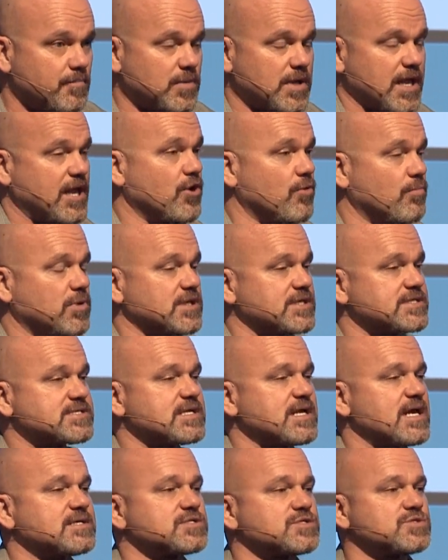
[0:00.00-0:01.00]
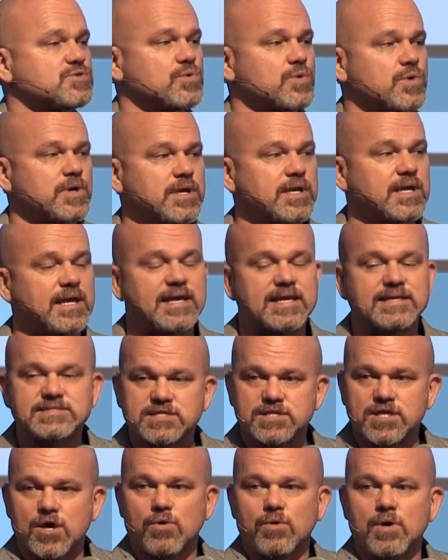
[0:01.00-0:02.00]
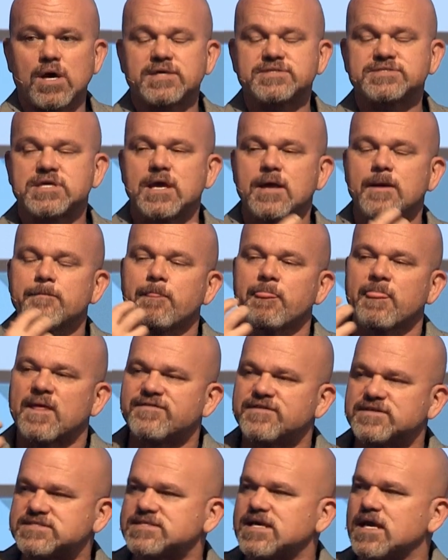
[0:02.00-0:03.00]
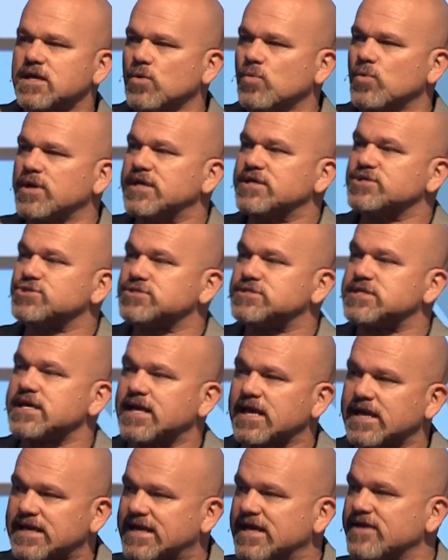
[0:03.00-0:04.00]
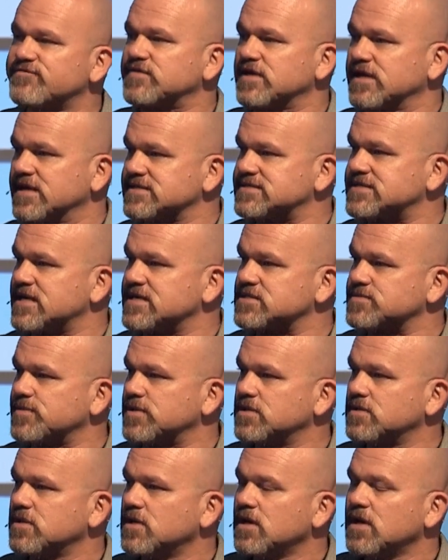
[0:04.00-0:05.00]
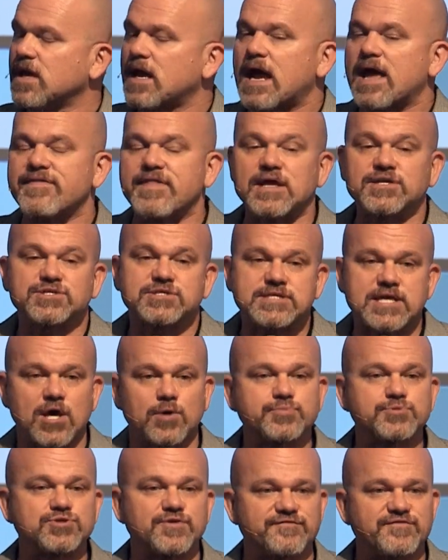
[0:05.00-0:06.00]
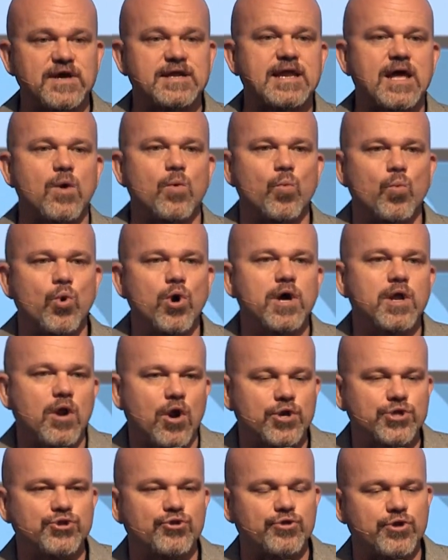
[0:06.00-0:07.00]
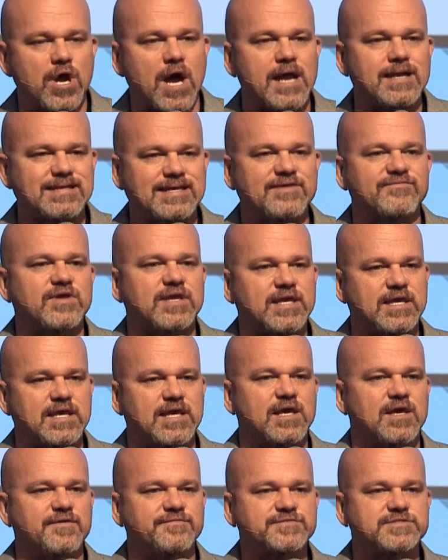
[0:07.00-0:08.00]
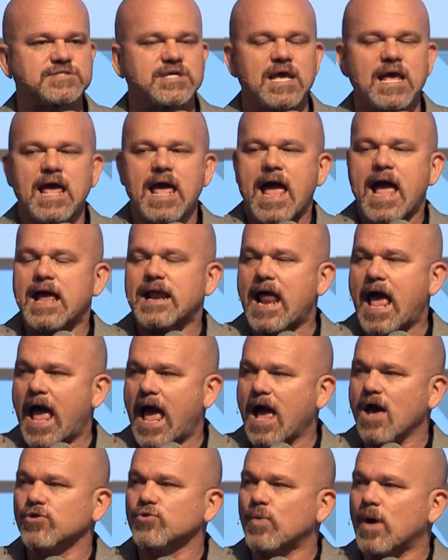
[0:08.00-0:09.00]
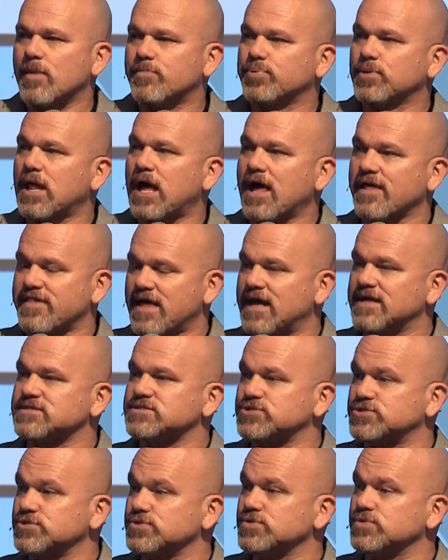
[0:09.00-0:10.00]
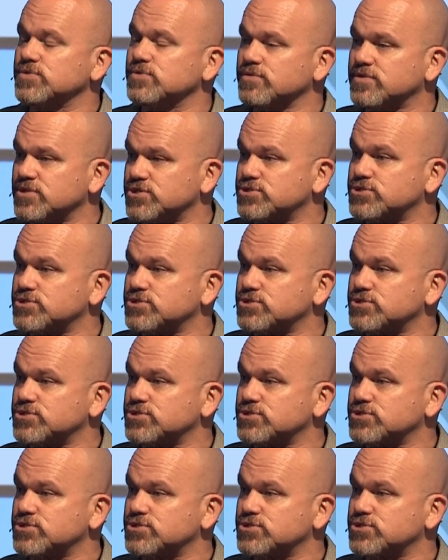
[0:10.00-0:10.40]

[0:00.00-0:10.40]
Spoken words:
hear Melissa and I's story and get to know us. The second one is you take a gifting assessment, and that just helps you find out what are your God-given gifts and how do I apply that to